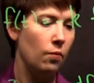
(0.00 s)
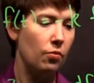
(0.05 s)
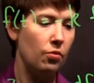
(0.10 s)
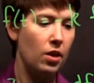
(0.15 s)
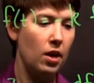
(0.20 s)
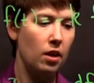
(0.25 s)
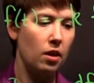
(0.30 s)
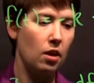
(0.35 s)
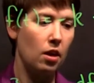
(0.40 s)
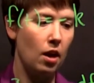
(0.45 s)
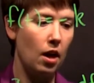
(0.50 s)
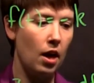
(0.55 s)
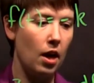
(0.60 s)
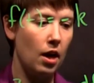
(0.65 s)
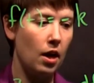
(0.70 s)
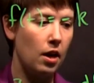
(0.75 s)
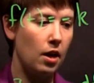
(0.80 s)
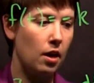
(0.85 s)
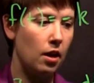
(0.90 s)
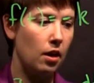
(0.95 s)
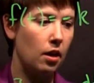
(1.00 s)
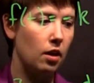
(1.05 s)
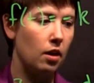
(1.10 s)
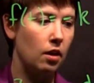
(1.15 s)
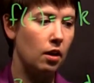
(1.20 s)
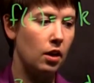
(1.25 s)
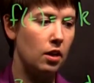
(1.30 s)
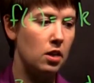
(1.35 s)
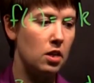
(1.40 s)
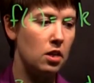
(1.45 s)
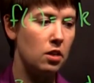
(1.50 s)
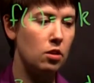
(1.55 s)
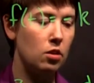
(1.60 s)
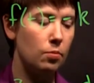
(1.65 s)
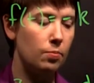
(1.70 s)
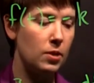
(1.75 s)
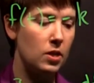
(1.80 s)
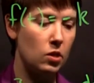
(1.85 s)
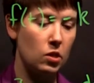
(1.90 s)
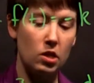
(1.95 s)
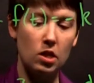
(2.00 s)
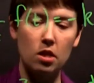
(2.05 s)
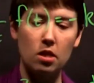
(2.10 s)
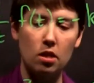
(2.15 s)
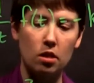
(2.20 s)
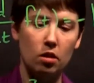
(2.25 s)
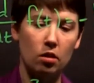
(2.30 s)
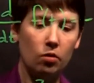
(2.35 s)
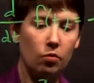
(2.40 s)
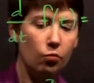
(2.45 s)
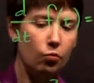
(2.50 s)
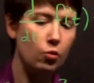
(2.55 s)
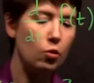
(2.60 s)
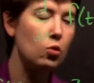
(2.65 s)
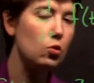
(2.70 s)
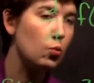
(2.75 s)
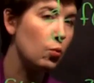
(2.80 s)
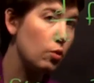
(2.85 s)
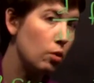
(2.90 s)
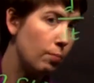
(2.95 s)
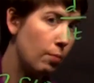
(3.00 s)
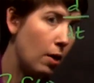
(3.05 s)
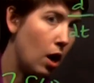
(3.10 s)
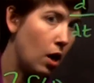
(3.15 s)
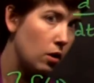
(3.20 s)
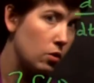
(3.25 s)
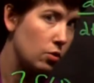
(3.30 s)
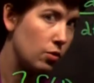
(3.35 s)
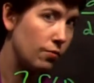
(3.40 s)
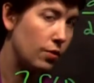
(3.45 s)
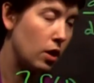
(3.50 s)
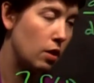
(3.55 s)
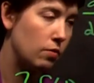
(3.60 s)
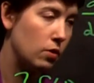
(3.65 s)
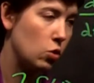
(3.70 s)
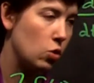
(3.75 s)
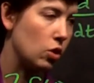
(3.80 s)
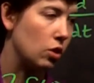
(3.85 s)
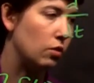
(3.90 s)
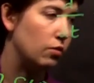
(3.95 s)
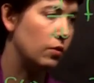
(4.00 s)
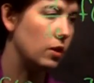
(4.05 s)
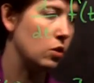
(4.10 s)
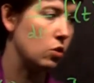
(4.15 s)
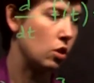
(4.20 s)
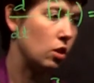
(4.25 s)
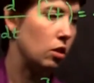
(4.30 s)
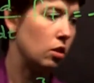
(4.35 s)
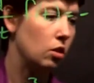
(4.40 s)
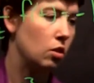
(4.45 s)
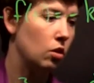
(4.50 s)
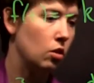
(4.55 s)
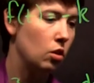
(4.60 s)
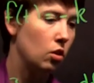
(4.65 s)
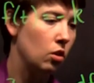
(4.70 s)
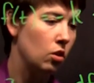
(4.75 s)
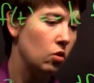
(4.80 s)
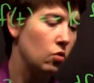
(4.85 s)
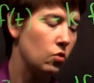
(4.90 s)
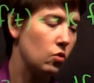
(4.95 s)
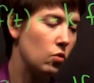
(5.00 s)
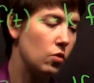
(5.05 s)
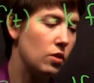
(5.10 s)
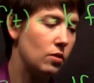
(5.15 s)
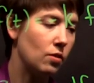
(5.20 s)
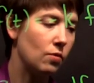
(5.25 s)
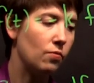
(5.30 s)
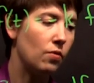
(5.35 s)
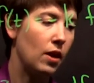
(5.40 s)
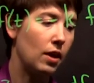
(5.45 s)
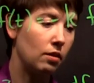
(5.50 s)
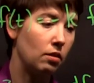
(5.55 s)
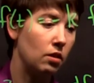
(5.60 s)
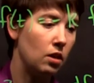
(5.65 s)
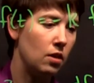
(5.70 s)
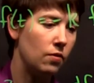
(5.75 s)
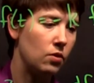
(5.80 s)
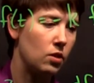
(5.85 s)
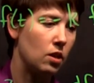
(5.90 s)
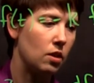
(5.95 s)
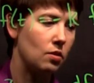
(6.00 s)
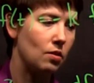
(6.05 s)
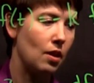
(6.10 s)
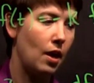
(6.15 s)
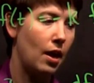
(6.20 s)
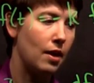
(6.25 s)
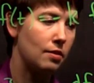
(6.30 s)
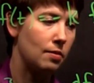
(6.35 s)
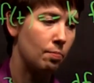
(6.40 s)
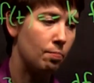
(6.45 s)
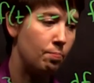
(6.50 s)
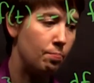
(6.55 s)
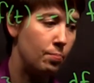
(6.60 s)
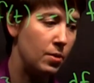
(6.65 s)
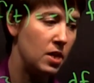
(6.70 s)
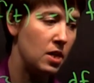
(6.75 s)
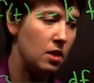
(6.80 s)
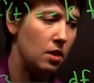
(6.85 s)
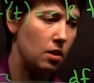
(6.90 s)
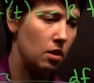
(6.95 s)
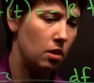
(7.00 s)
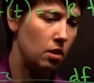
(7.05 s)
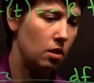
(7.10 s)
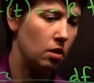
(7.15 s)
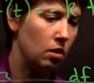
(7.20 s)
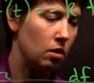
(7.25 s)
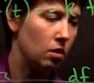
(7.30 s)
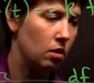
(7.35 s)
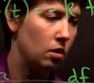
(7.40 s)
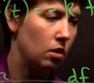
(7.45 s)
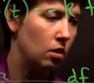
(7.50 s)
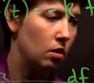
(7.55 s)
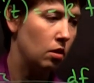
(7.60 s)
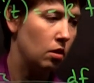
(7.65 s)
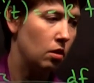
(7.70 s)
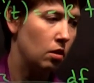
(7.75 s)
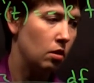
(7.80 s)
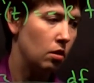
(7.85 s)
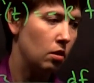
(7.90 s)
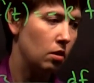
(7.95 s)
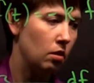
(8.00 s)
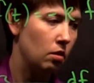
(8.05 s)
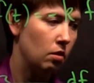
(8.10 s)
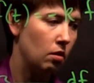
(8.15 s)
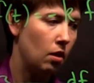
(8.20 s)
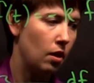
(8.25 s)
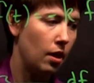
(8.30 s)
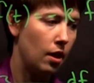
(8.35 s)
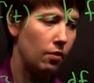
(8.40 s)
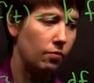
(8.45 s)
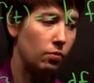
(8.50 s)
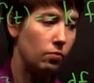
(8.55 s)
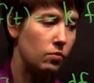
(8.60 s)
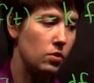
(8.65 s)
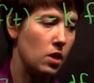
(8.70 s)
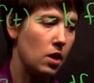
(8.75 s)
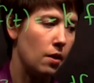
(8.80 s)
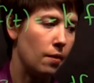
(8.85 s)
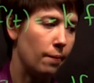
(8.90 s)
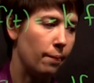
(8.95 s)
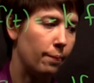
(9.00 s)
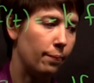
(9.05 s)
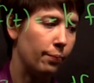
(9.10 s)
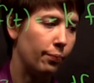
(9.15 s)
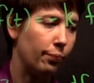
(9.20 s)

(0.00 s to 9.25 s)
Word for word: that a and e to the bt, those were the parts of our original function. So this in fact leaves us as b f of t.